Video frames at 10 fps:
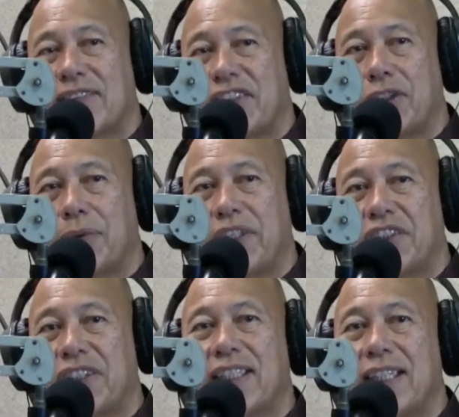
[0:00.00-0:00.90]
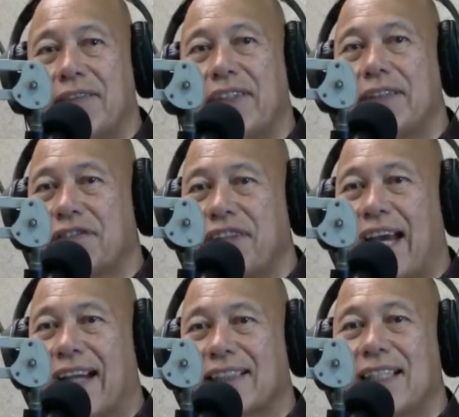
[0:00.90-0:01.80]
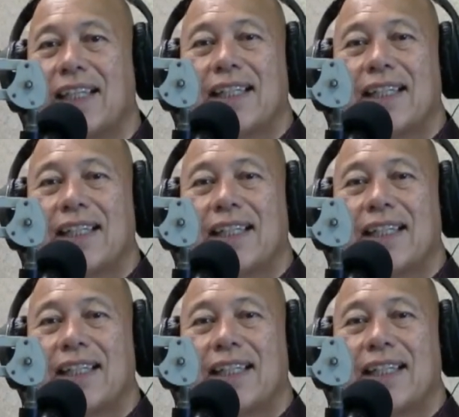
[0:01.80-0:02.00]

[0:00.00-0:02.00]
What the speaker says: situation, given the fact